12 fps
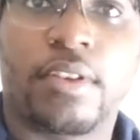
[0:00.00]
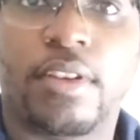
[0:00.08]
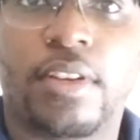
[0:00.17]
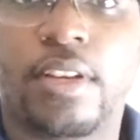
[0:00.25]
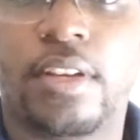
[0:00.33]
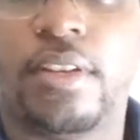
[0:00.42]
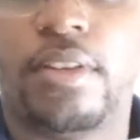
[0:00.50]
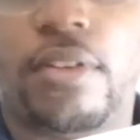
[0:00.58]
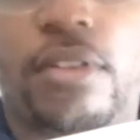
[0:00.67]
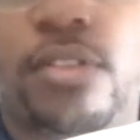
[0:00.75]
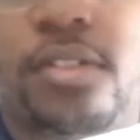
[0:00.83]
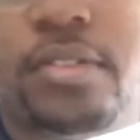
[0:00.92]
Yeah,
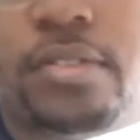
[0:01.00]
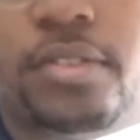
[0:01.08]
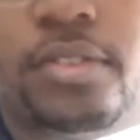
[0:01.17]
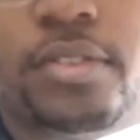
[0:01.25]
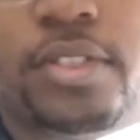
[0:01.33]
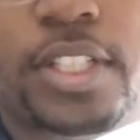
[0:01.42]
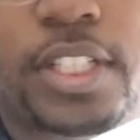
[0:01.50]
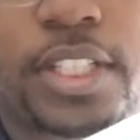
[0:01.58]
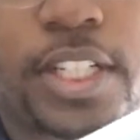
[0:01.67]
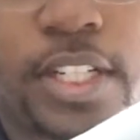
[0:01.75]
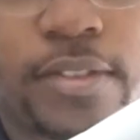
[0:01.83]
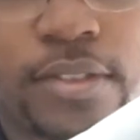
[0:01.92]
there you
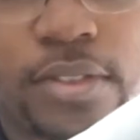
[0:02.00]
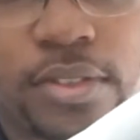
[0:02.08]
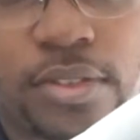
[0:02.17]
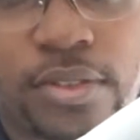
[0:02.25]
have it.